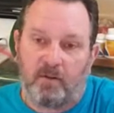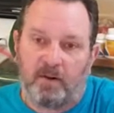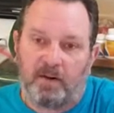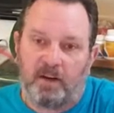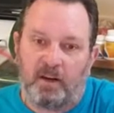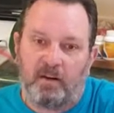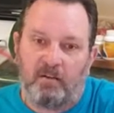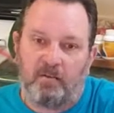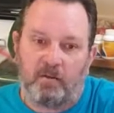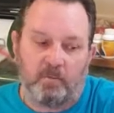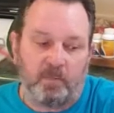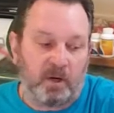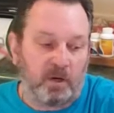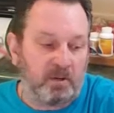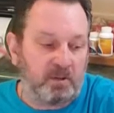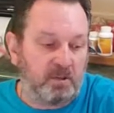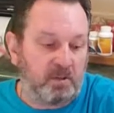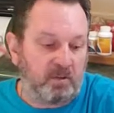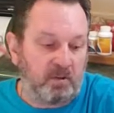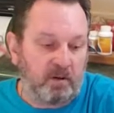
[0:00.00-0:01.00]
I have a
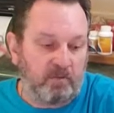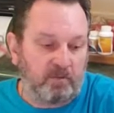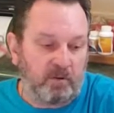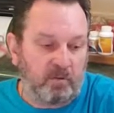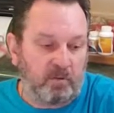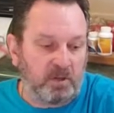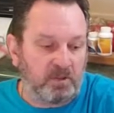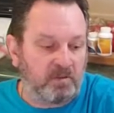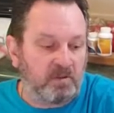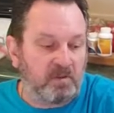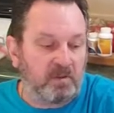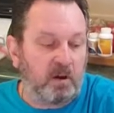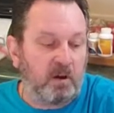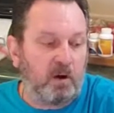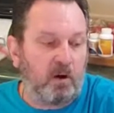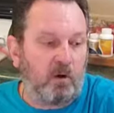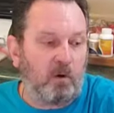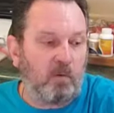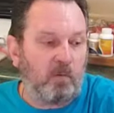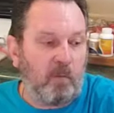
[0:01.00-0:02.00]
bunch of different ones.
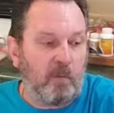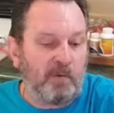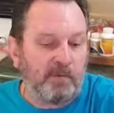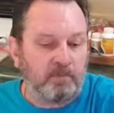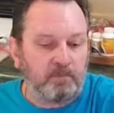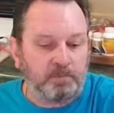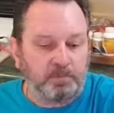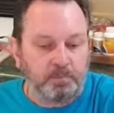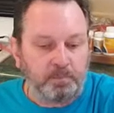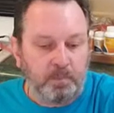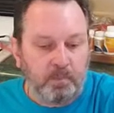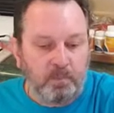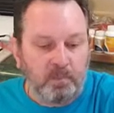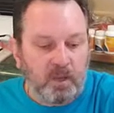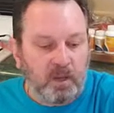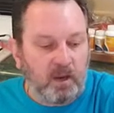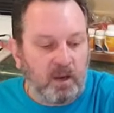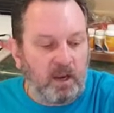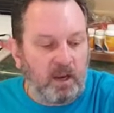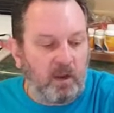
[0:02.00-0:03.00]
So
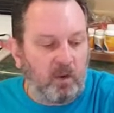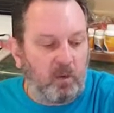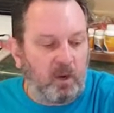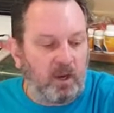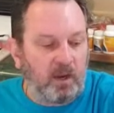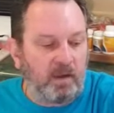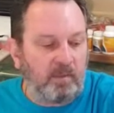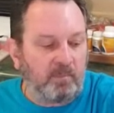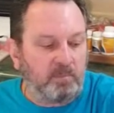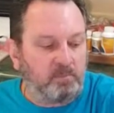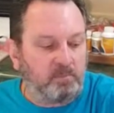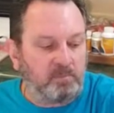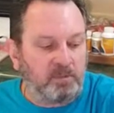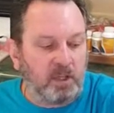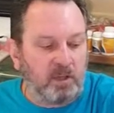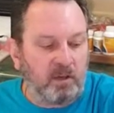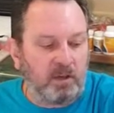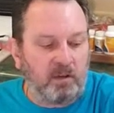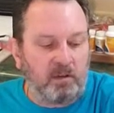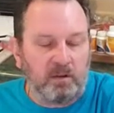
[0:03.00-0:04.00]
anyway,
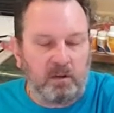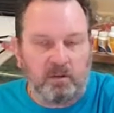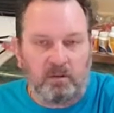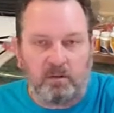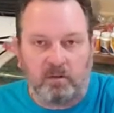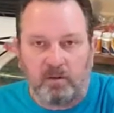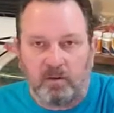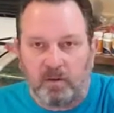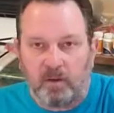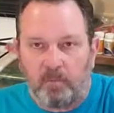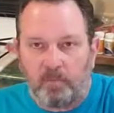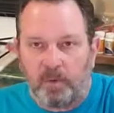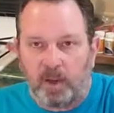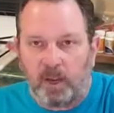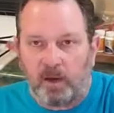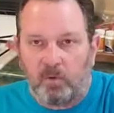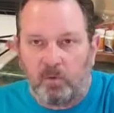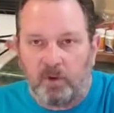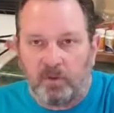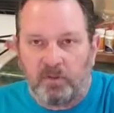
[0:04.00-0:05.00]
I'm gonna get
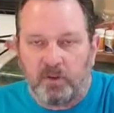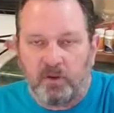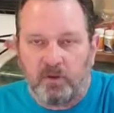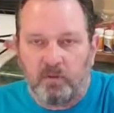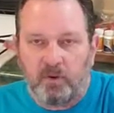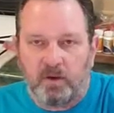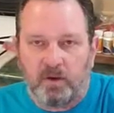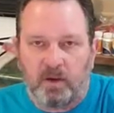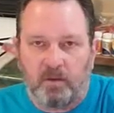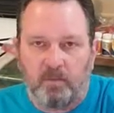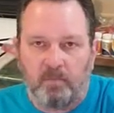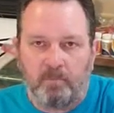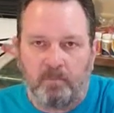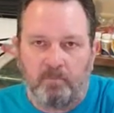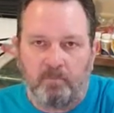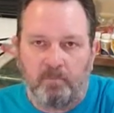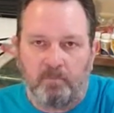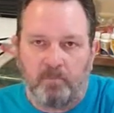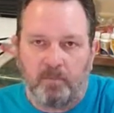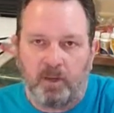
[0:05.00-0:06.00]
back with you when I'm
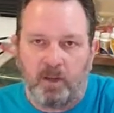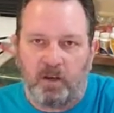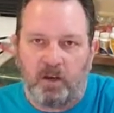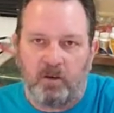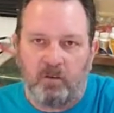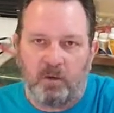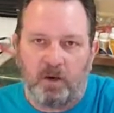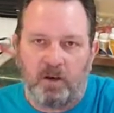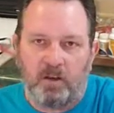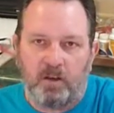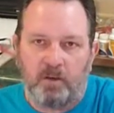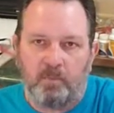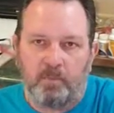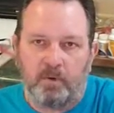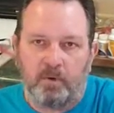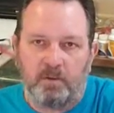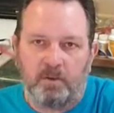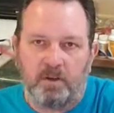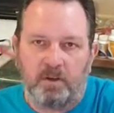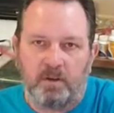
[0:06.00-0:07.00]
getting ready to
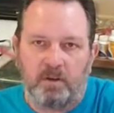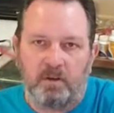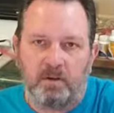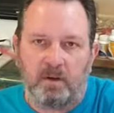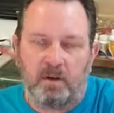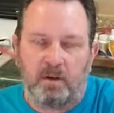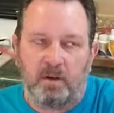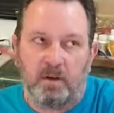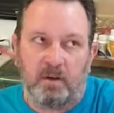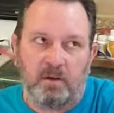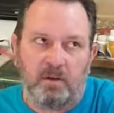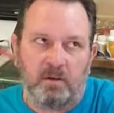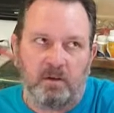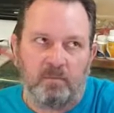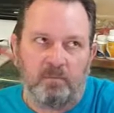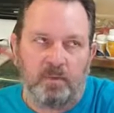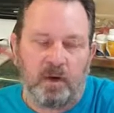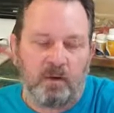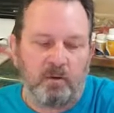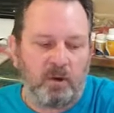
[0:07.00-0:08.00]
put the
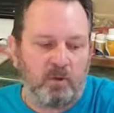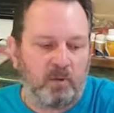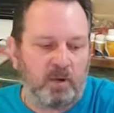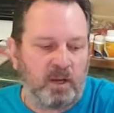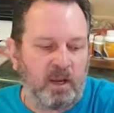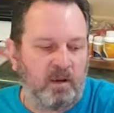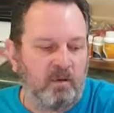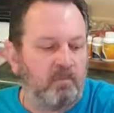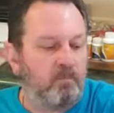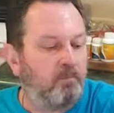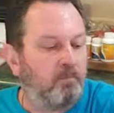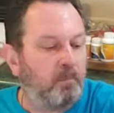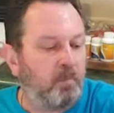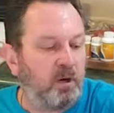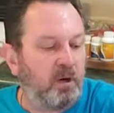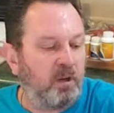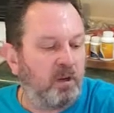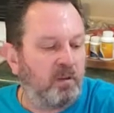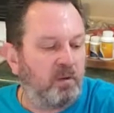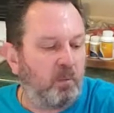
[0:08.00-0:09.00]
probably when I'm
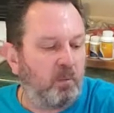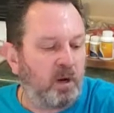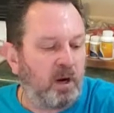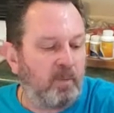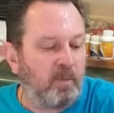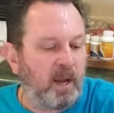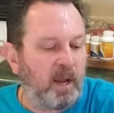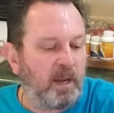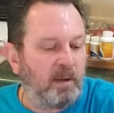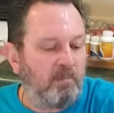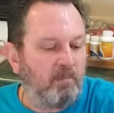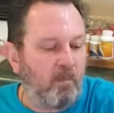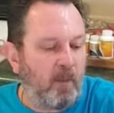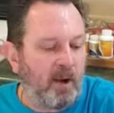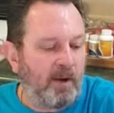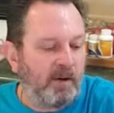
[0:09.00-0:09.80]
putting the rub on